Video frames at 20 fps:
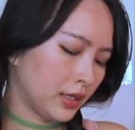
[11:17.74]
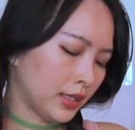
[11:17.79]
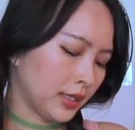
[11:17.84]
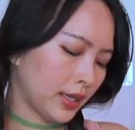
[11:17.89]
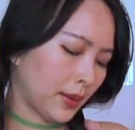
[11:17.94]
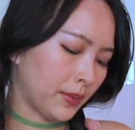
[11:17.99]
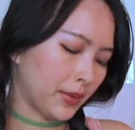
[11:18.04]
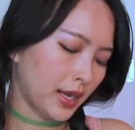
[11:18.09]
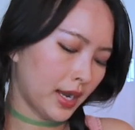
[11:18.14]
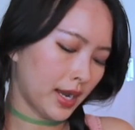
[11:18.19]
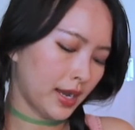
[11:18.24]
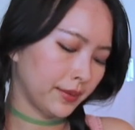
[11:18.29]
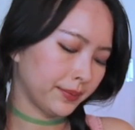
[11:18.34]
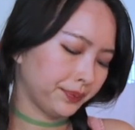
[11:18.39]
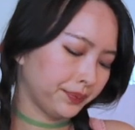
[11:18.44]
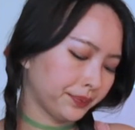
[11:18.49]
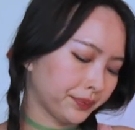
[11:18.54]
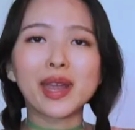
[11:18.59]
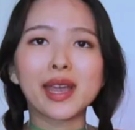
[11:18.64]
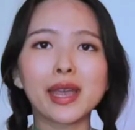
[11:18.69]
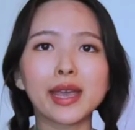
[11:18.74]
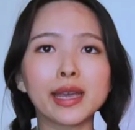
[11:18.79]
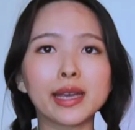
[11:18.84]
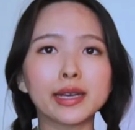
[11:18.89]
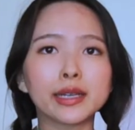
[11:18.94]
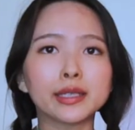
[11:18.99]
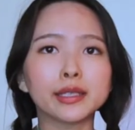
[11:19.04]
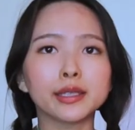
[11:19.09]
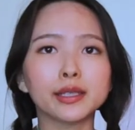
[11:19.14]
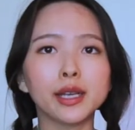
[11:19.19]
someday.
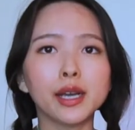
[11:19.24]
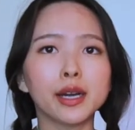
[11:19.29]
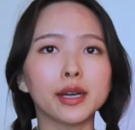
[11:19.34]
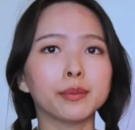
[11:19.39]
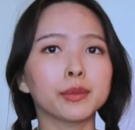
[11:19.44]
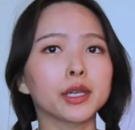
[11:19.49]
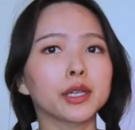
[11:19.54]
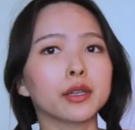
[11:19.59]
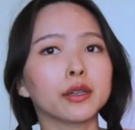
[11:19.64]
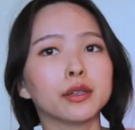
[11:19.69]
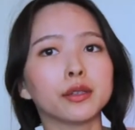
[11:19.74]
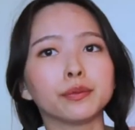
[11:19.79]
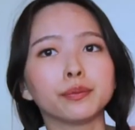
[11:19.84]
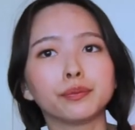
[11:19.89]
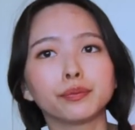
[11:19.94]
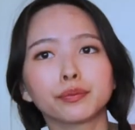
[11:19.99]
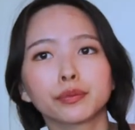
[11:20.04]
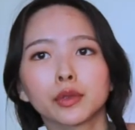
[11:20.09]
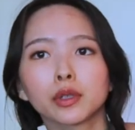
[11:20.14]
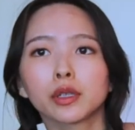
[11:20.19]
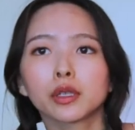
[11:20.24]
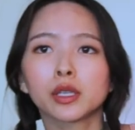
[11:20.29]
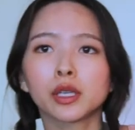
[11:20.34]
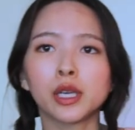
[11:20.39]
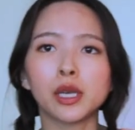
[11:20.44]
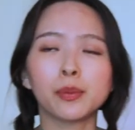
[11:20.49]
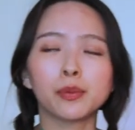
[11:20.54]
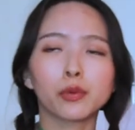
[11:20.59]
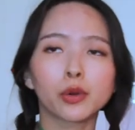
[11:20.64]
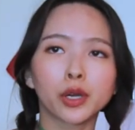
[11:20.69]
And yeah, I'm gonna
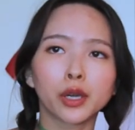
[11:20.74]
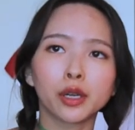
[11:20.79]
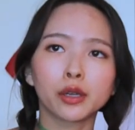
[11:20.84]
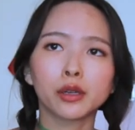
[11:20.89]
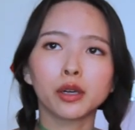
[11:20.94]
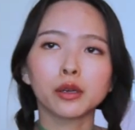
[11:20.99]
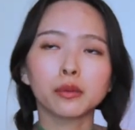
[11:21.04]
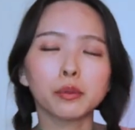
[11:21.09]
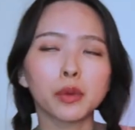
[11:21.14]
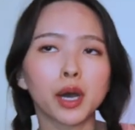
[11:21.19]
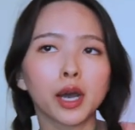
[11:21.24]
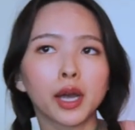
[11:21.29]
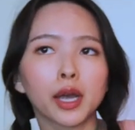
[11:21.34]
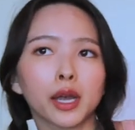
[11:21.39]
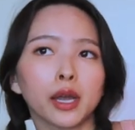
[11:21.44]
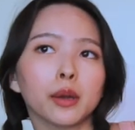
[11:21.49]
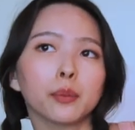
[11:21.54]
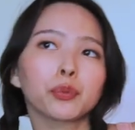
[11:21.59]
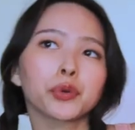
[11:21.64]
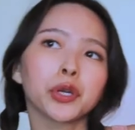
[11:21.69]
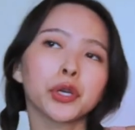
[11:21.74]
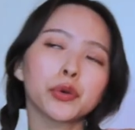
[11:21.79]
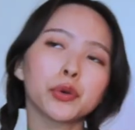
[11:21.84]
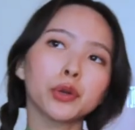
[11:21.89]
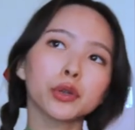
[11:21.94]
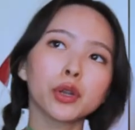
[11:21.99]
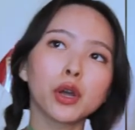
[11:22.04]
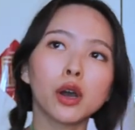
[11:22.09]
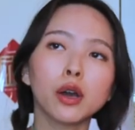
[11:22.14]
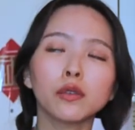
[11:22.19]
keep working on my
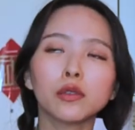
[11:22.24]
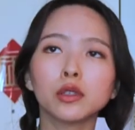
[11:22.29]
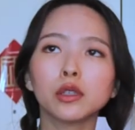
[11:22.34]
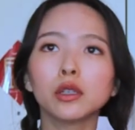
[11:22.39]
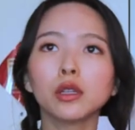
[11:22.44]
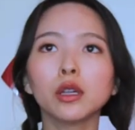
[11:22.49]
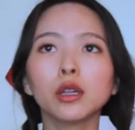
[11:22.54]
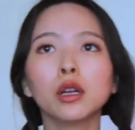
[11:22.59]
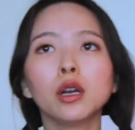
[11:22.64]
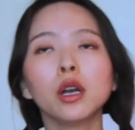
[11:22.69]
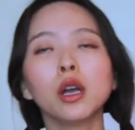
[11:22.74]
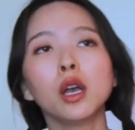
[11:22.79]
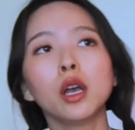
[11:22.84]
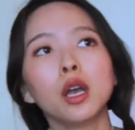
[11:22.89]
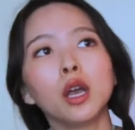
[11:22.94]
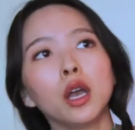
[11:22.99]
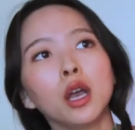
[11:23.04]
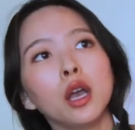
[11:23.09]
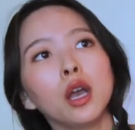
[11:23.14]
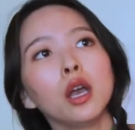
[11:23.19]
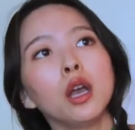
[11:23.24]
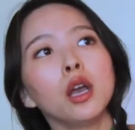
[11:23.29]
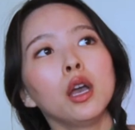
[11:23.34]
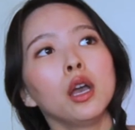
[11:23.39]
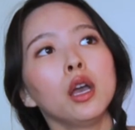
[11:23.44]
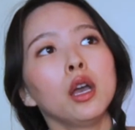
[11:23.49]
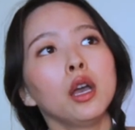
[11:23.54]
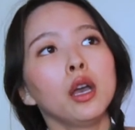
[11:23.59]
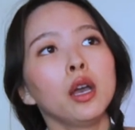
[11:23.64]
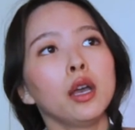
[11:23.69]
prequel novel
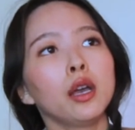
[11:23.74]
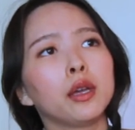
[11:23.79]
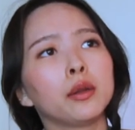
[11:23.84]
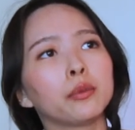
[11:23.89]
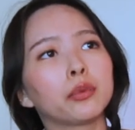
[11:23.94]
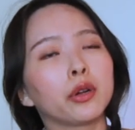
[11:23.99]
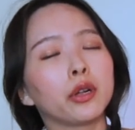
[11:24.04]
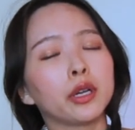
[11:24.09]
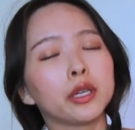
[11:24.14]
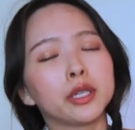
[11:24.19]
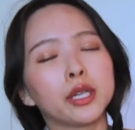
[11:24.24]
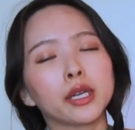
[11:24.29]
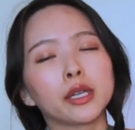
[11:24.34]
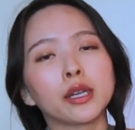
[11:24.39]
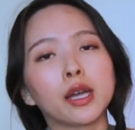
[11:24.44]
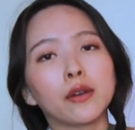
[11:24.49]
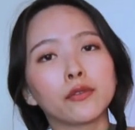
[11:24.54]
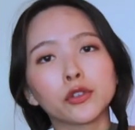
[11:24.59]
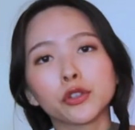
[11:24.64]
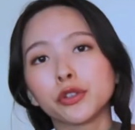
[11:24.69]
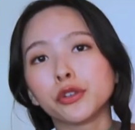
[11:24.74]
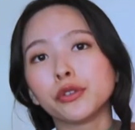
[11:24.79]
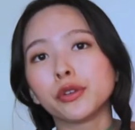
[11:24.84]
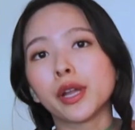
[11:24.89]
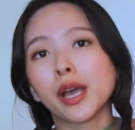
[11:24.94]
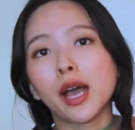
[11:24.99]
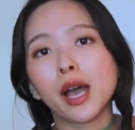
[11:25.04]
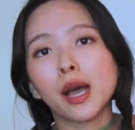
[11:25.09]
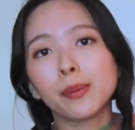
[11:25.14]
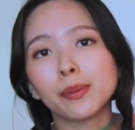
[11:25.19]
and probably take an afternoon
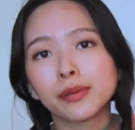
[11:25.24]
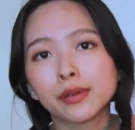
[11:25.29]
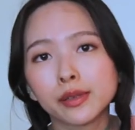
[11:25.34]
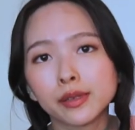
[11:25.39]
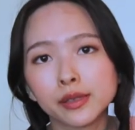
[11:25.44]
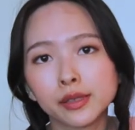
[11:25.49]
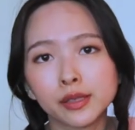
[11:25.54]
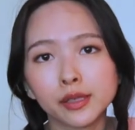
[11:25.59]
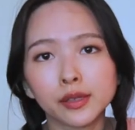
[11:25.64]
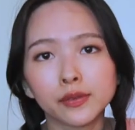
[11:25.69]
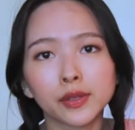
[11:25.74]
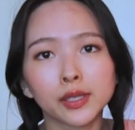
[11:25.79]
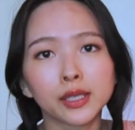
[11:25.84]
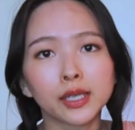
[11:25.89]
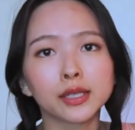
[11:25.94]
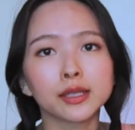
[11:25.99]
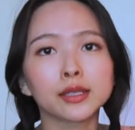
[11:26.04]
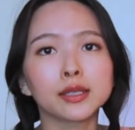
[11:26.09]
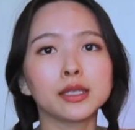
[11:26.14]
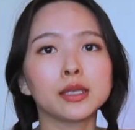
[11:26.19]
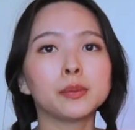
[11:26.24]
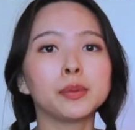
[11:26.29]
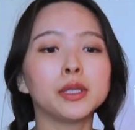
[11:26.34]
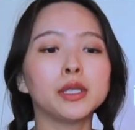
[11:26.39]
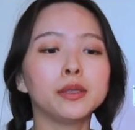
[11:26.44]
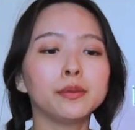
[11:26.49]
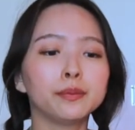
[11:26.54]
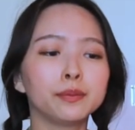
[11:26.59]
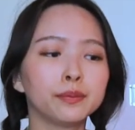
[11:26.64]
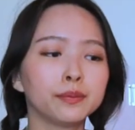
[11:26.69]
nap if I get
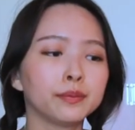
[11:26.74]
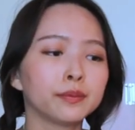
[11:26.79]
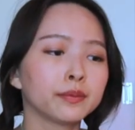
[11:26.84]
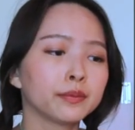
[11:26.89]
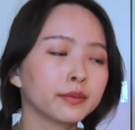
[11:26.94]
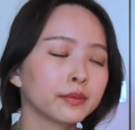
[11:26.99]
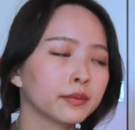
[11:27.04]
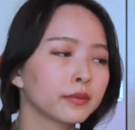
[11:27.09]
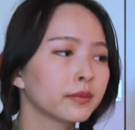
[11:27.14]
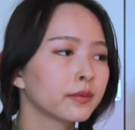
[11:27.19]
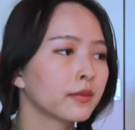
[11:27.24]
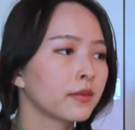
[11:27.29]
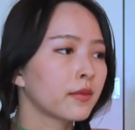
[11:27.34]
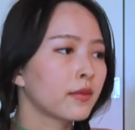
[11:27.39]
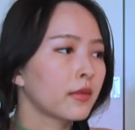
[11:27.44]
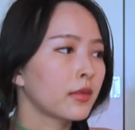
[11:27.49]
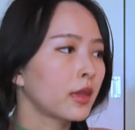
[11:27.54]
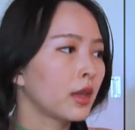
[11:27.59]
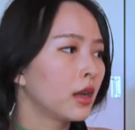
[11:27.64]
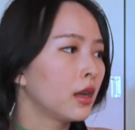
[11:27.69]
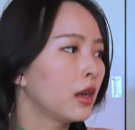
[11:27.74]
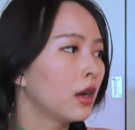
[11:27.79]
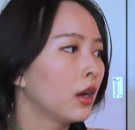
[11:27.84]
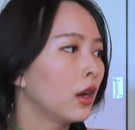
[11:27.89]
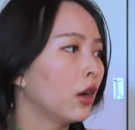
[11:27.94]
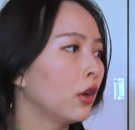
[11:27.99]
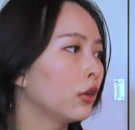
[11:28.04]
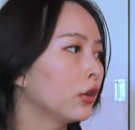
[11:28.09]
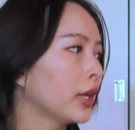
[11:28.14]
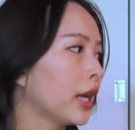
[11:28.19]
sleepy.
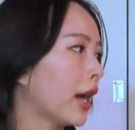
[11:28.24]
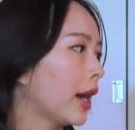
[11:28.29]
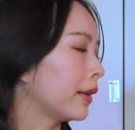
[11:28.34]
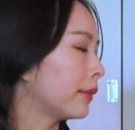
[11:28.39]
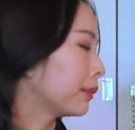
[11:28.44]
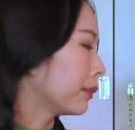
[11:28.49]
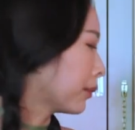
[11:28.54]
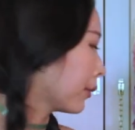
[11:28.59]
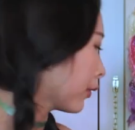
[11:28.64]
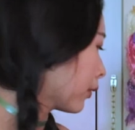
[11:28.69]
Oh yeah,